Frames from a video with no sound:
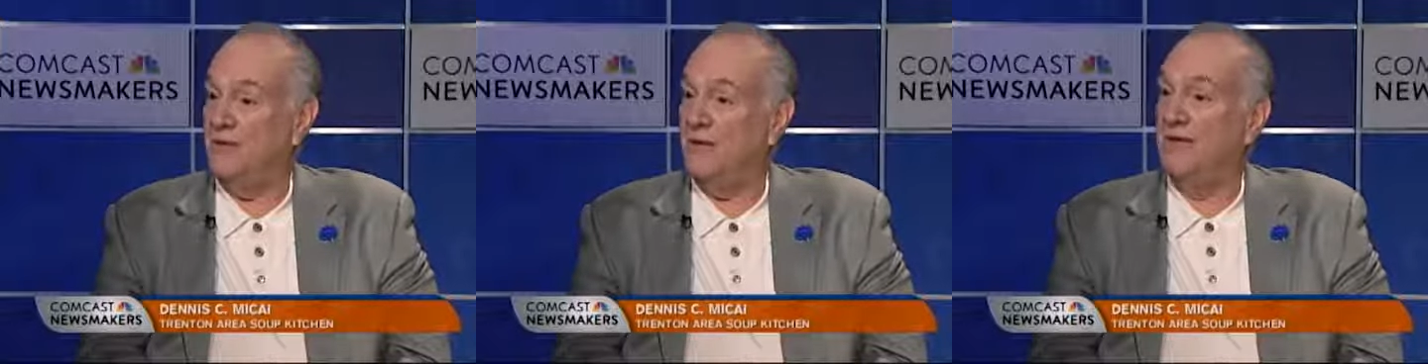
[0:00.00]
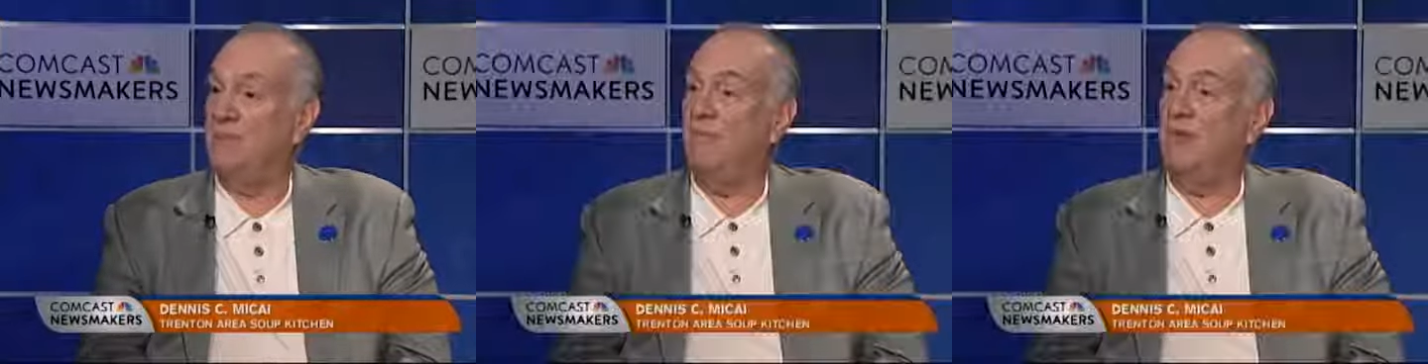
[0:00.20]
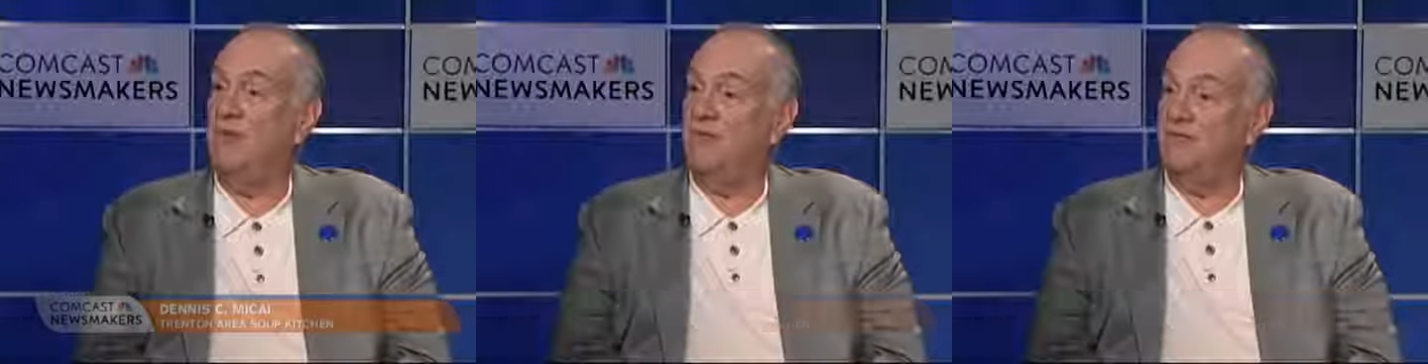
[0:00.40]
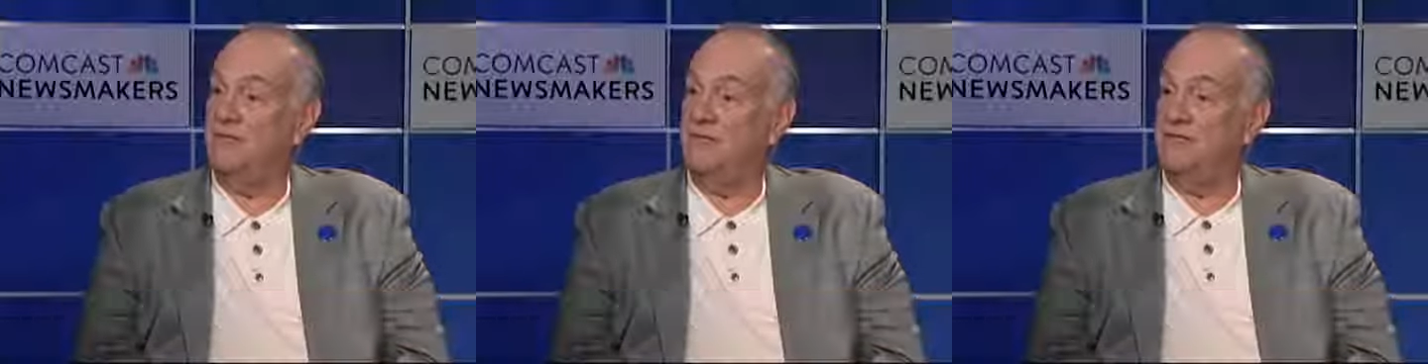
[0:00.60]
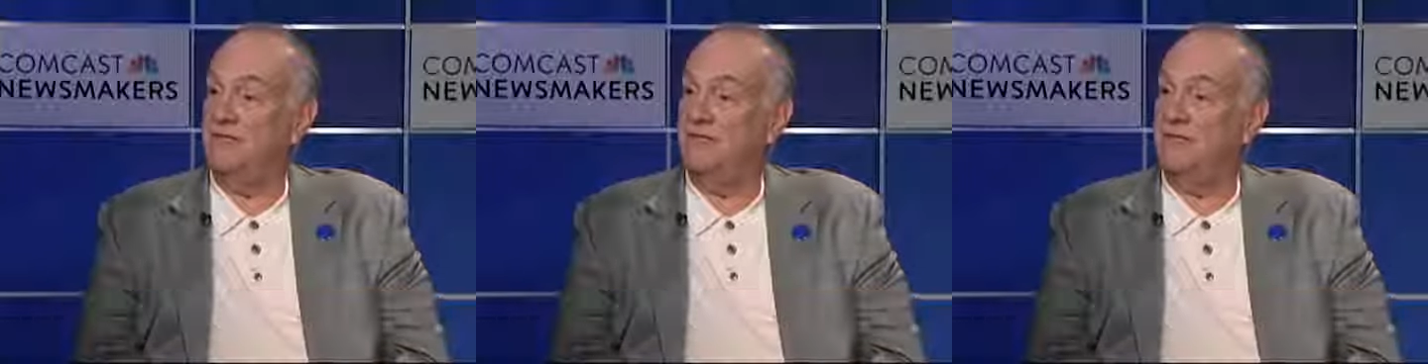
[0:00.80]
Anybody that's
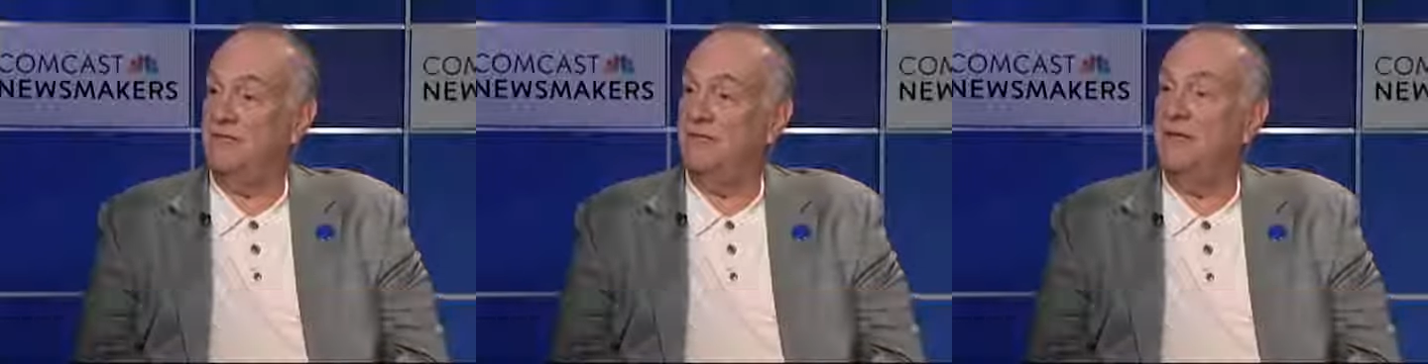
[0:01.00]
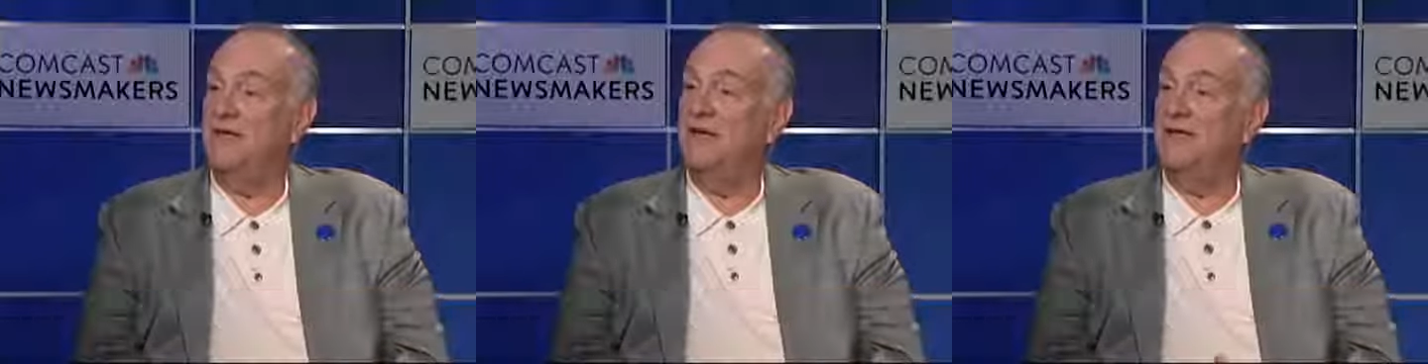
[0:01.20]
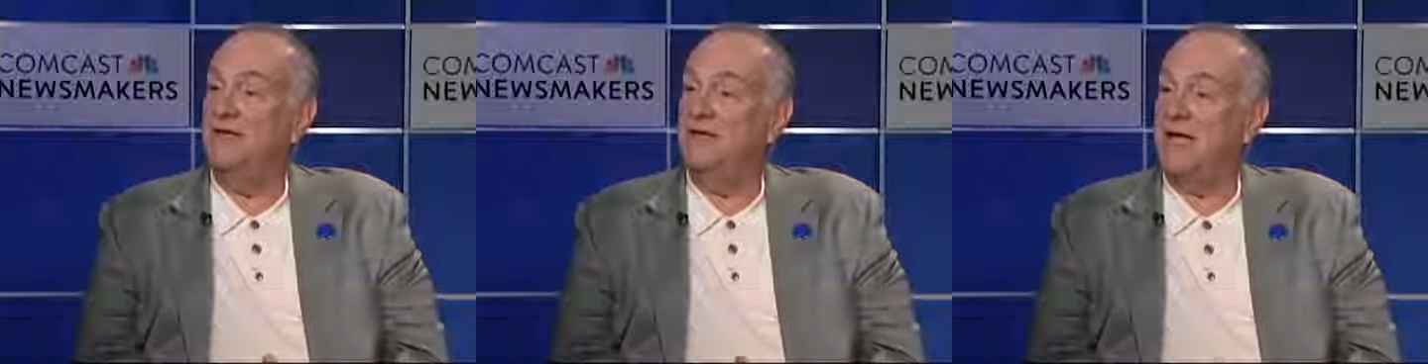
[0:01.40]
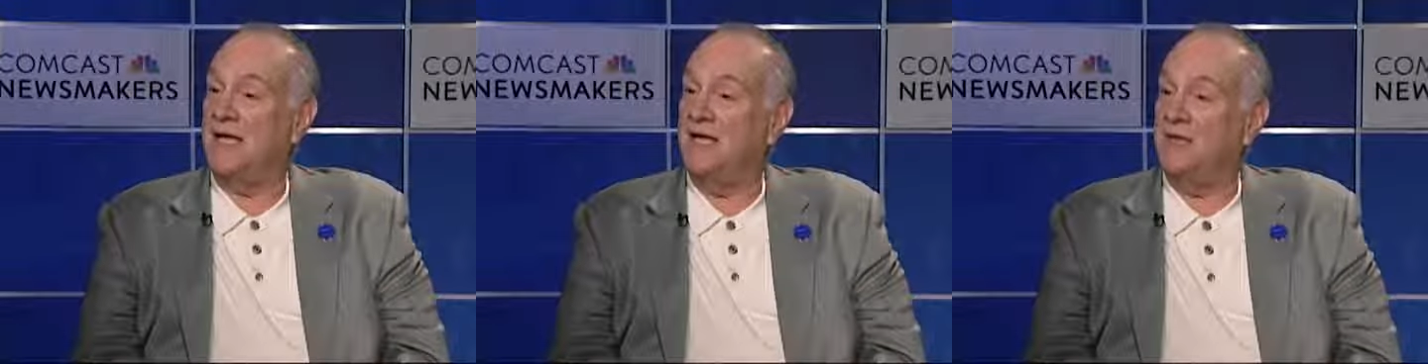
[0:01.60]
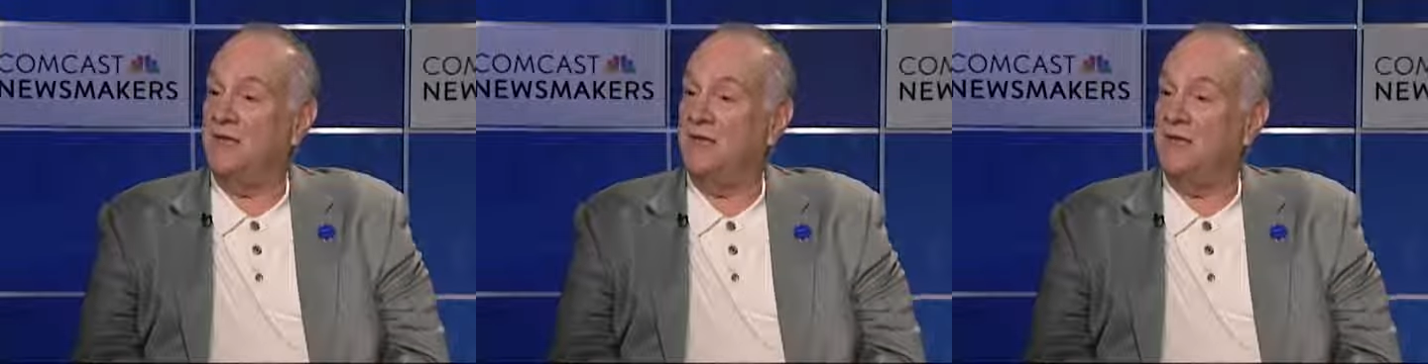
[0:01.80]
interested in taking a